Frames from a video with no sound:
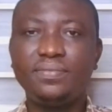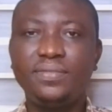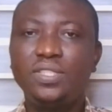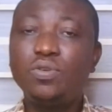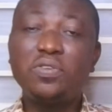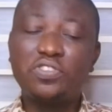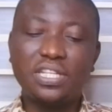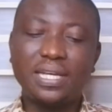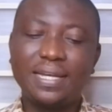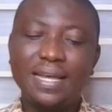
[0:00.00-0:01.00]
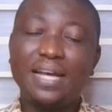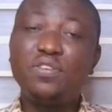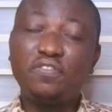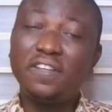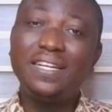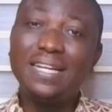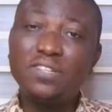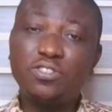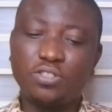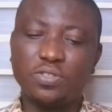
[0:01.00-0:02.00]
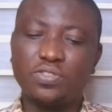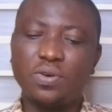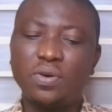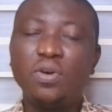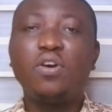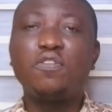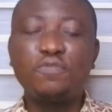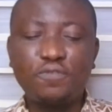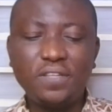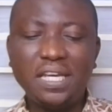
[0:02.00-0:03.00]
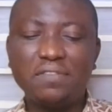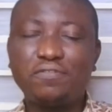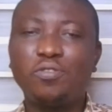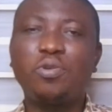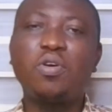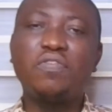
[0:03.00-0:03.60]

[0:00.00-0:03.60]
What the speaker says: You want to check, are you feeling anxious or fearful,